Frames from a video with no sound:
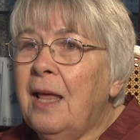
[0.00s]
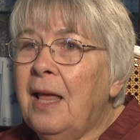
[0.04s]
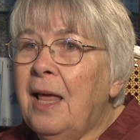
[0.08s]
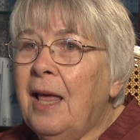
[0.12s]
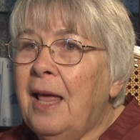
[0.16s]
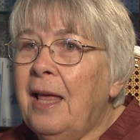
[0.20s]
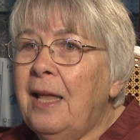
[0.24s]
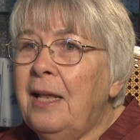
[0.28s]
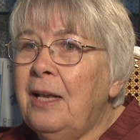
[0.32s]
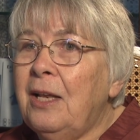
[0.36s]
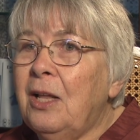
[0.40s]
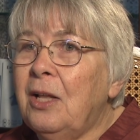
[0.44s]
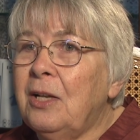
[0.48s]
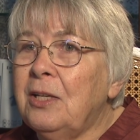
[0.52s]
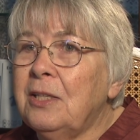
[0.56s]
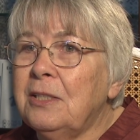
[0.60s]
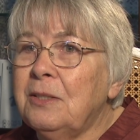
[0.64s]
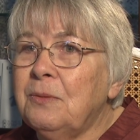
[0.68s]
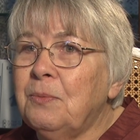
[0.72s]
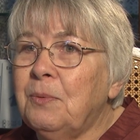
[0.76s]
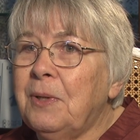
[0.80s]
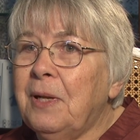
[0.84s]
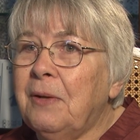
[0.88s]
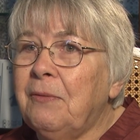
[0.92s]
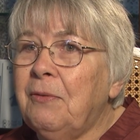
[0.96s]
I
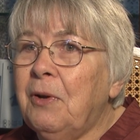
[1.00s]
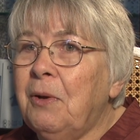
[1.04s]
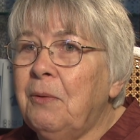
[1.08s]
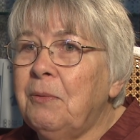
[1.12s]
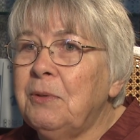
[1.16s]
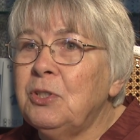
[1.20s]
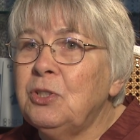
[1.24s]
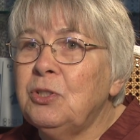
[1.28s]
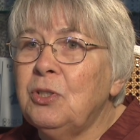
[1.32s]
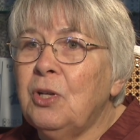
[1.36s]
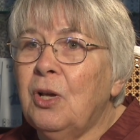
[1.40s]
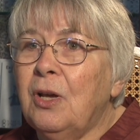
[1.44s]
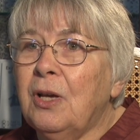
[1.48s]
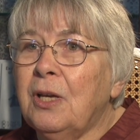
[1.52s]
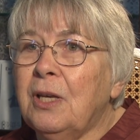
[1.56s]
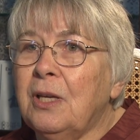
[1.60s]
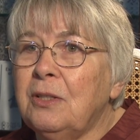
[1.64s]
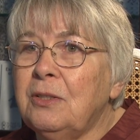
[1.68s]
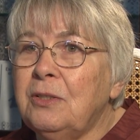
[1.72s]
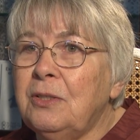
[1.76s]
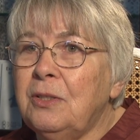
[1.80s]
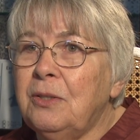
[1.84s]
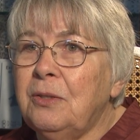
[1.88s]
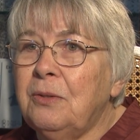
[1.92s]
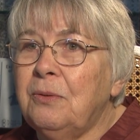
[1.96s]
noticed whenever I was talking
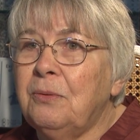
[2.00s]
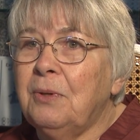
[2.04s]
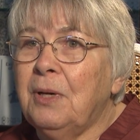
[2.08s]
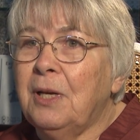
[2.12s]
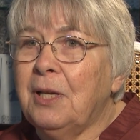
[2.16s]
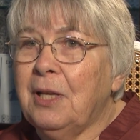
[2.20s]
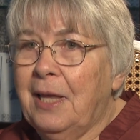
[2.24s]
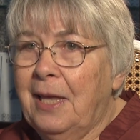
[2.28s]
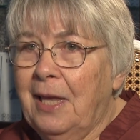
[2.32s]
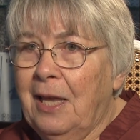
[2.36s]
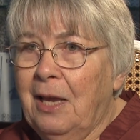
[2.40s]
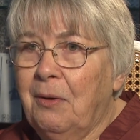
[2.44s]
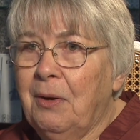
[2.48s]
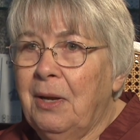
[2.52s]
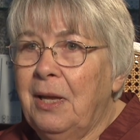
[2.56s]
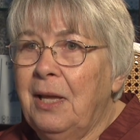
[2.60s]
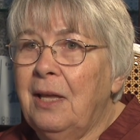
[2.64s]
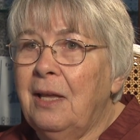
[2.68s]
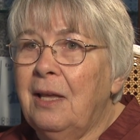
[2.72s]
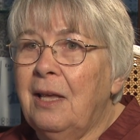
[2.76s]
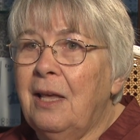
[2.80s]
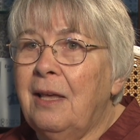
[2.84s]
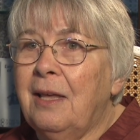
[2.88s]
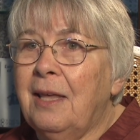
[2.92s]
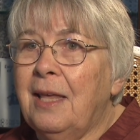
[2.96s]
to Gary,
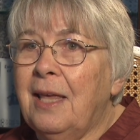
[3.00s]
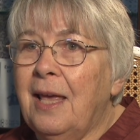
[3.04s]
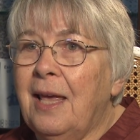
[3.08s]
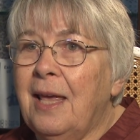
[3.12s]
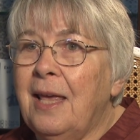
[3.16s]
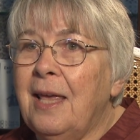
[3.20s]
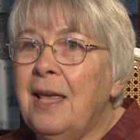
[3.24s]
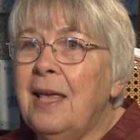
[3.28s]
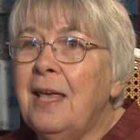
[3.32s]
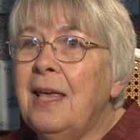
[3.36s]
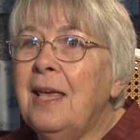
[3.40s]
okay,